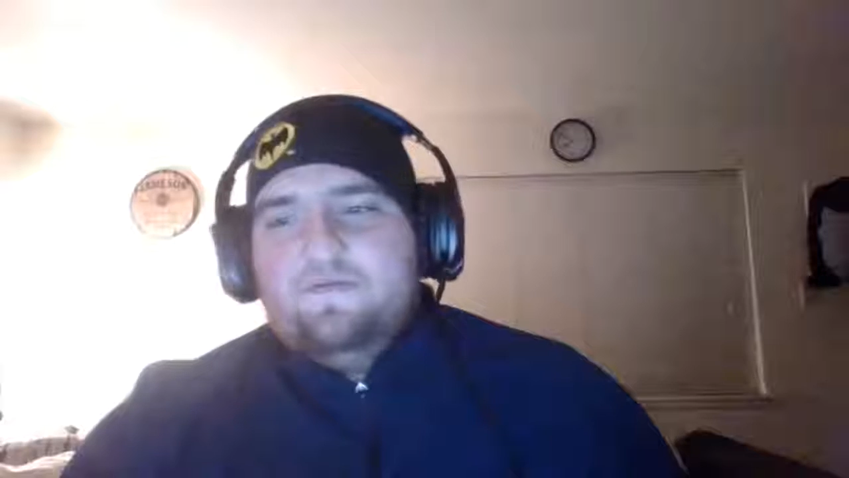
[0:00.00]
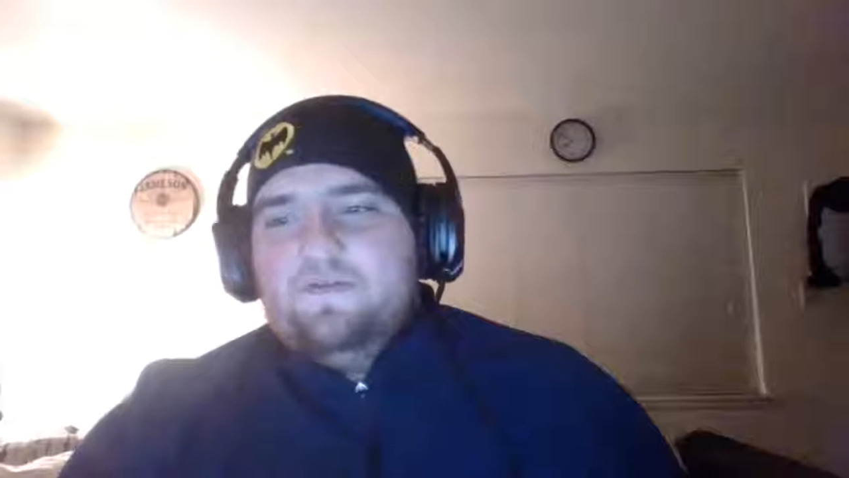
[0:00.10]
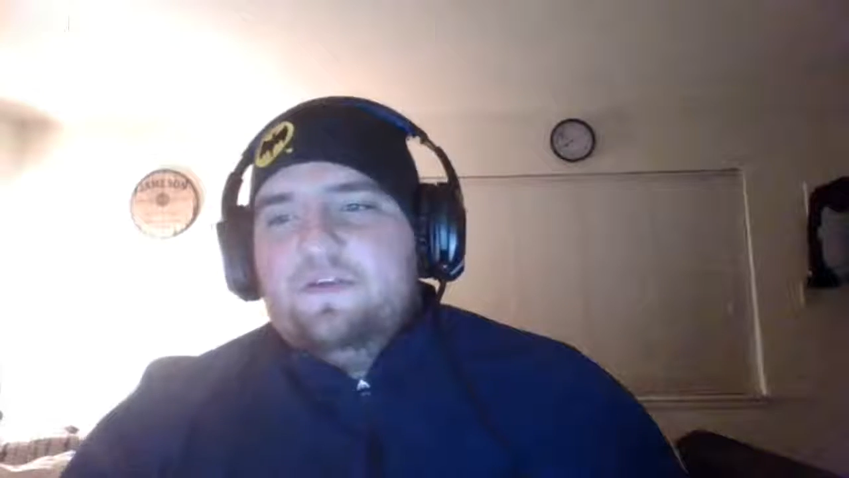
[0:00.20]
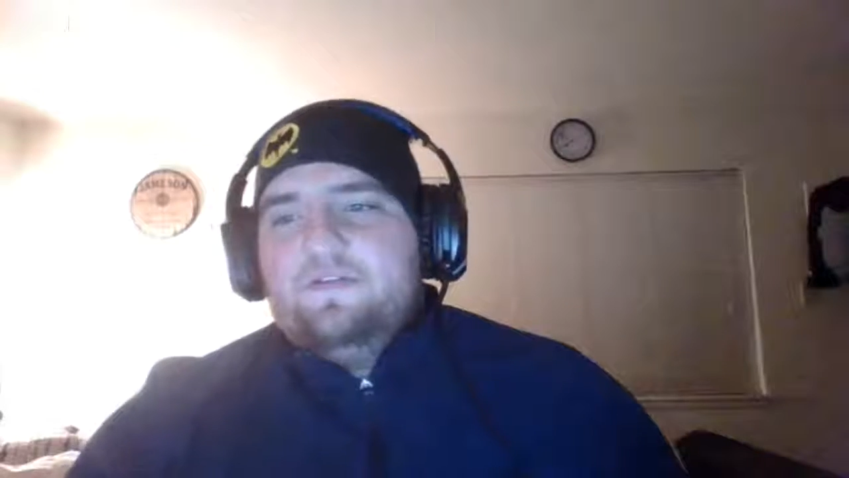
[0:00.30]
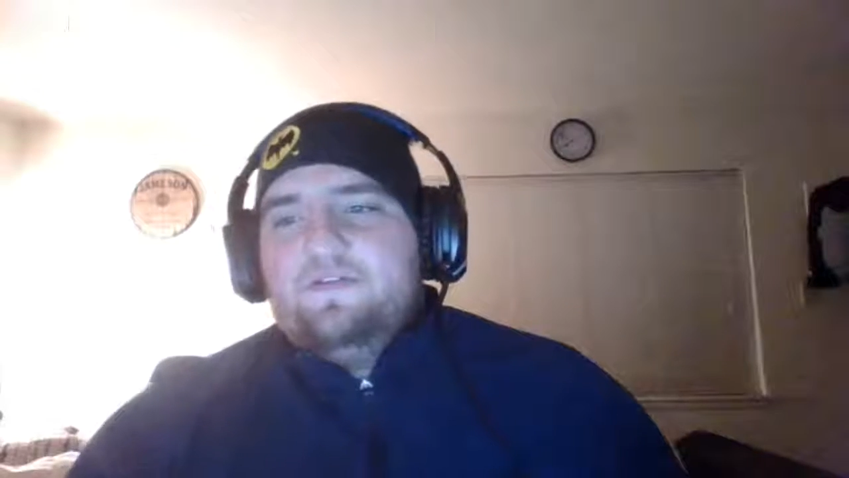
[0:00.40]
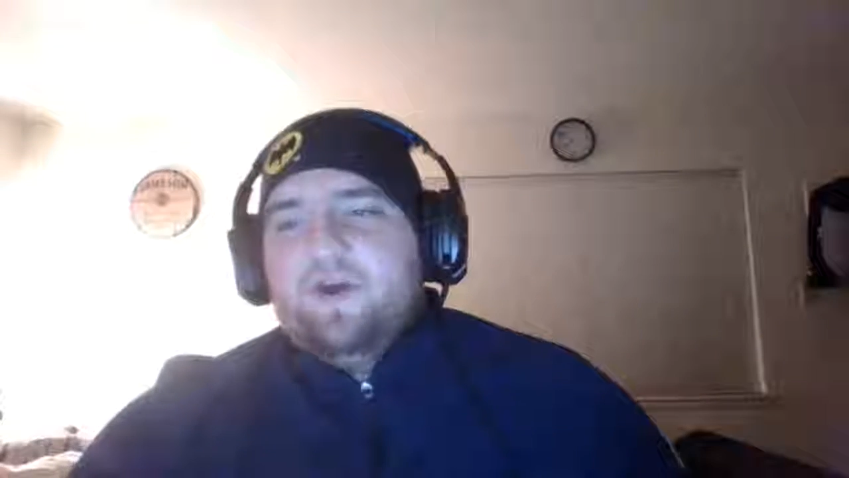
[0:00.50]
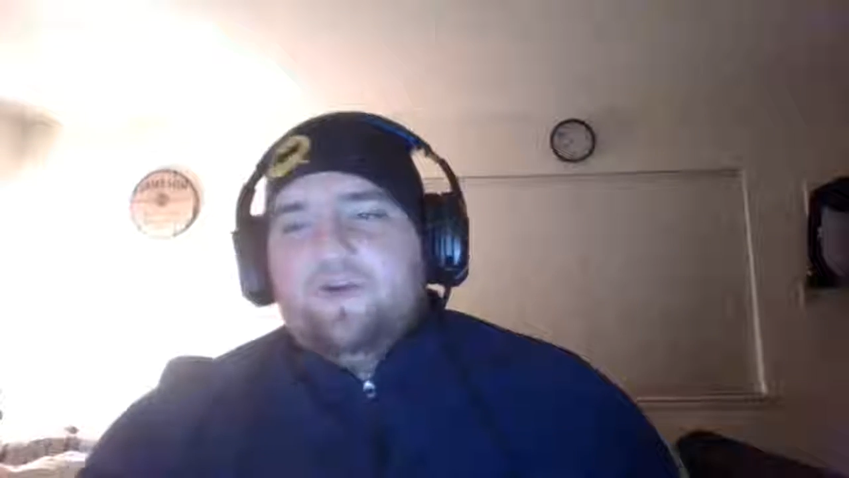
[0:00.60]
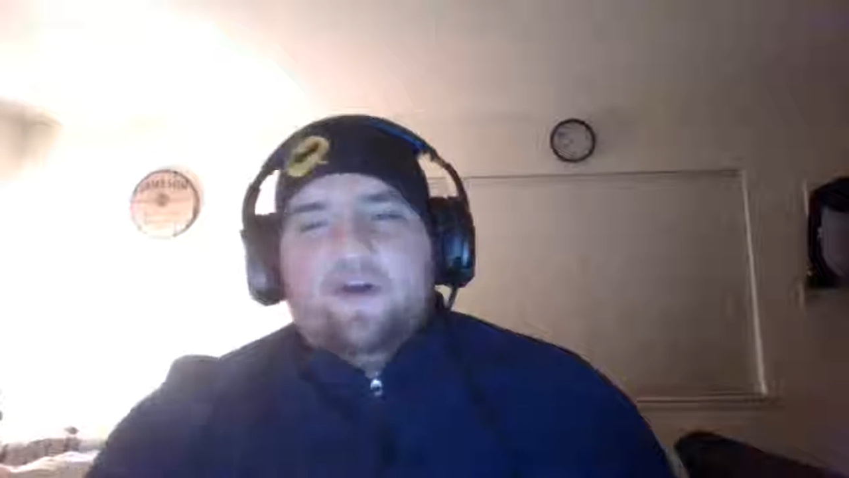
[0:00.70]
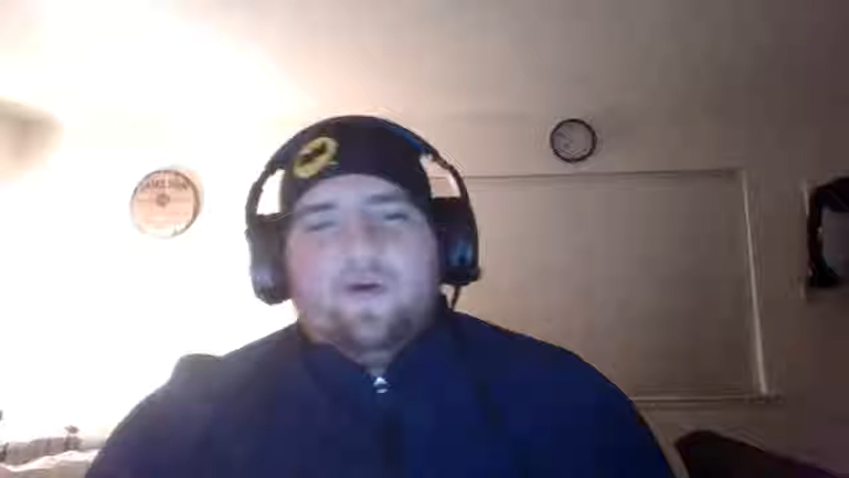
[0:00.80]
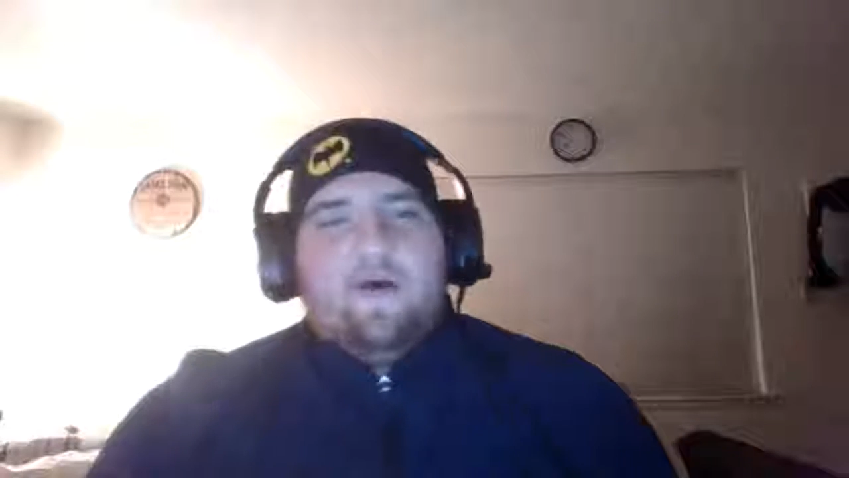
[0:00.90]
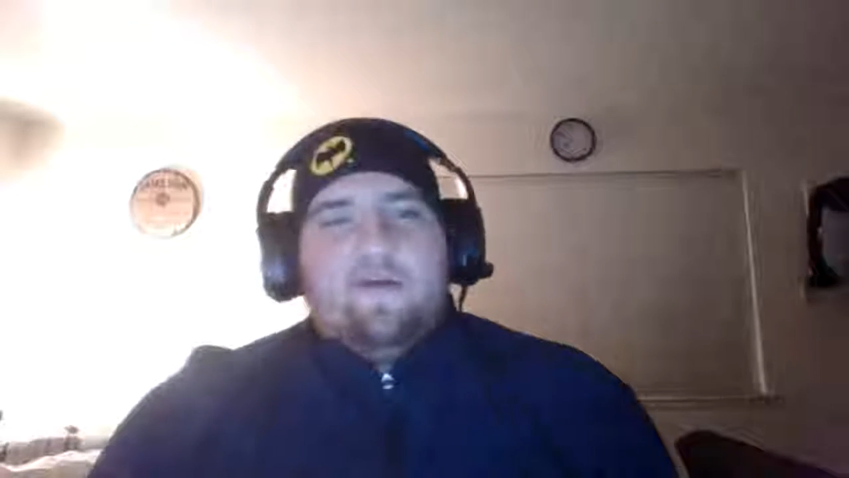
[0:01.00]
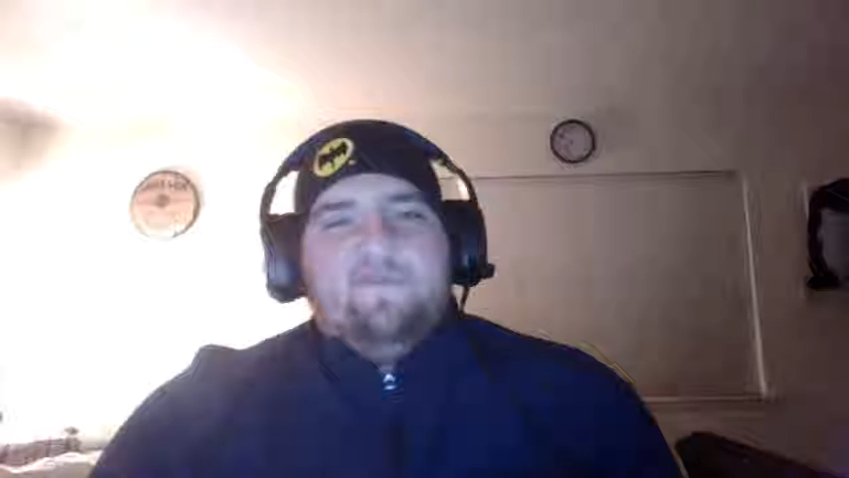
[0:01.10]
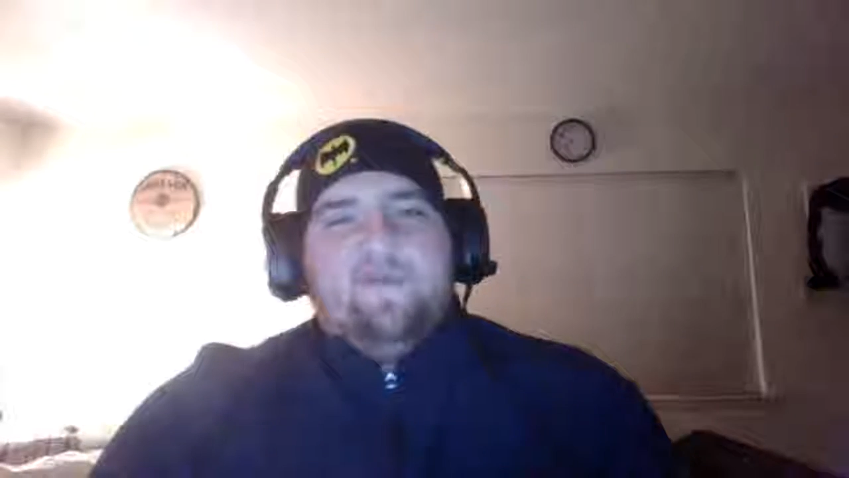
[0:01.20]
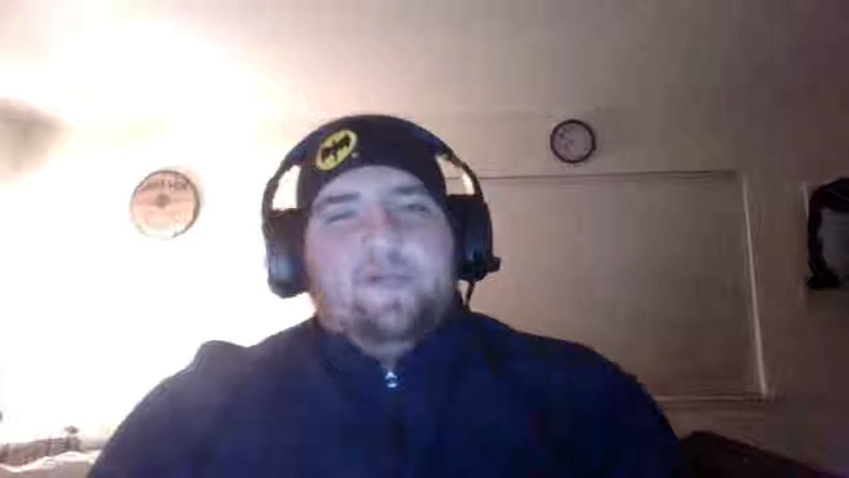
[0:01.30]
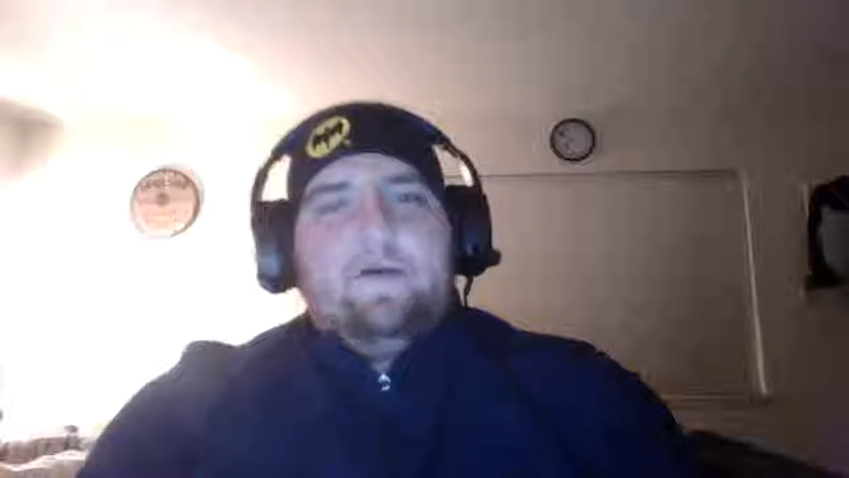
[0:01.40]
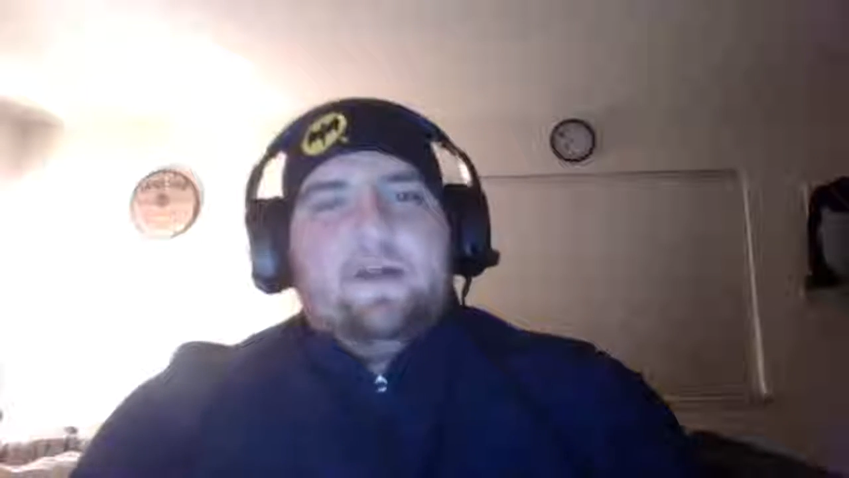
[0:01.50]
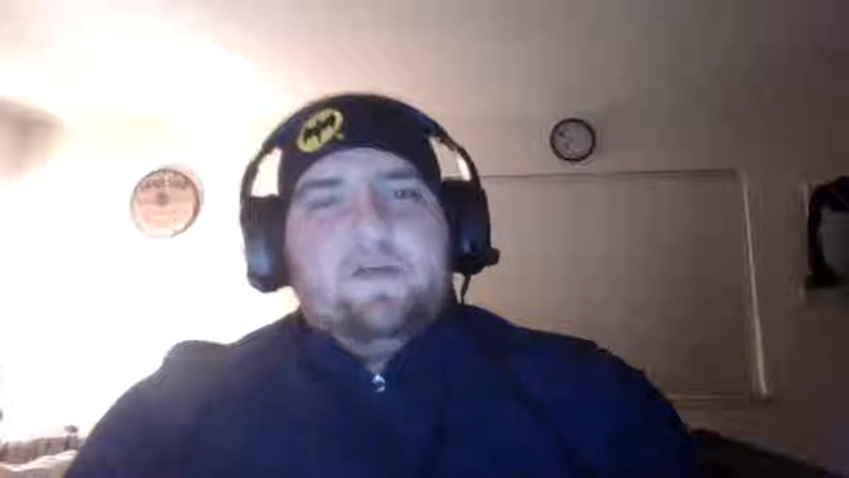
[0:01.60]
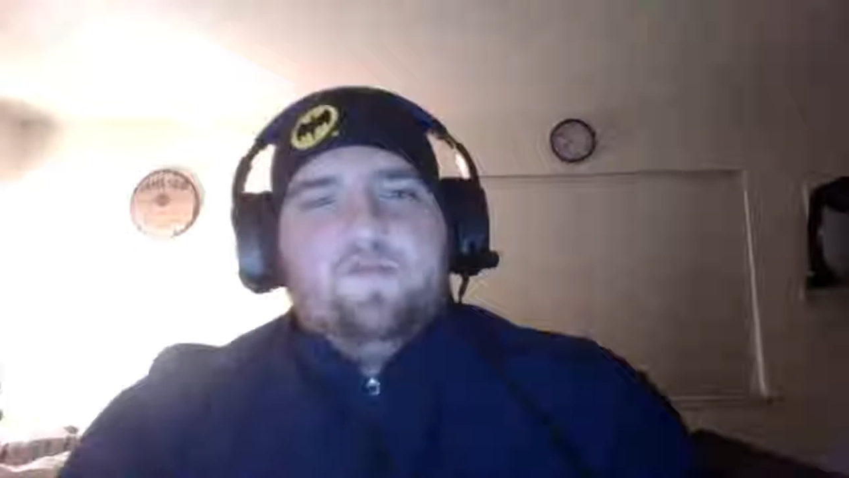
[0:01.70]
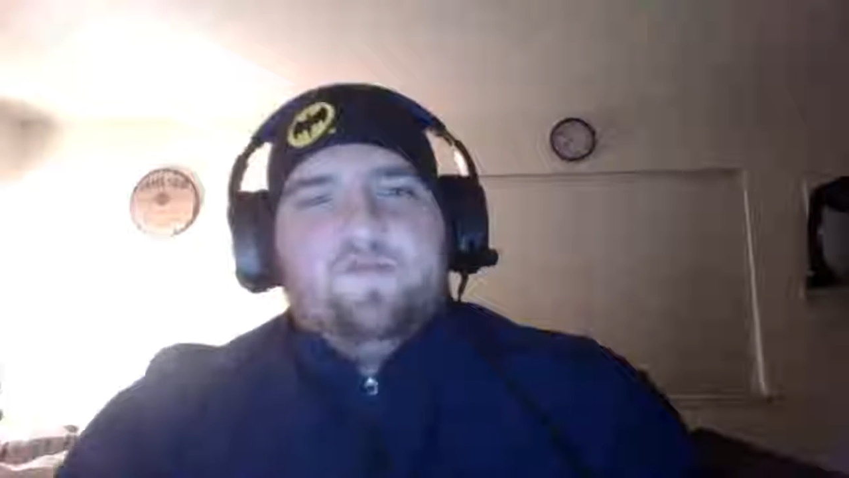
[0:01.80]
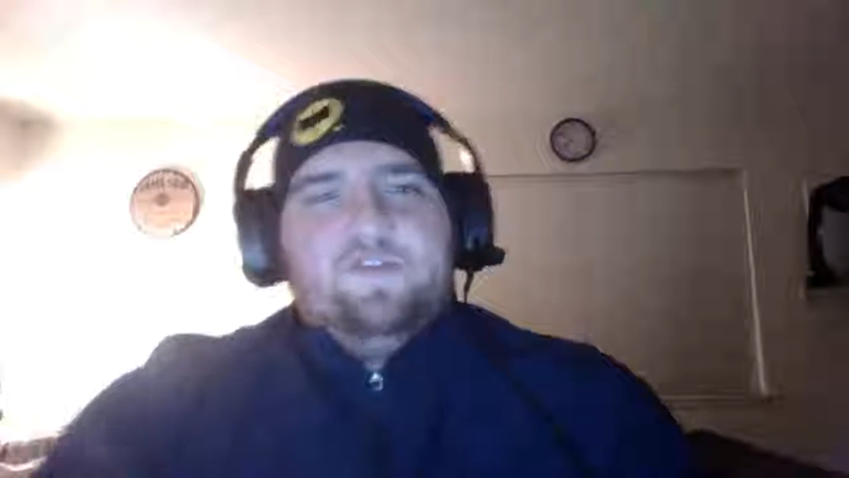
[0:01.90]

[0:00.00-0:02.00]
don't know how I feel about him refusing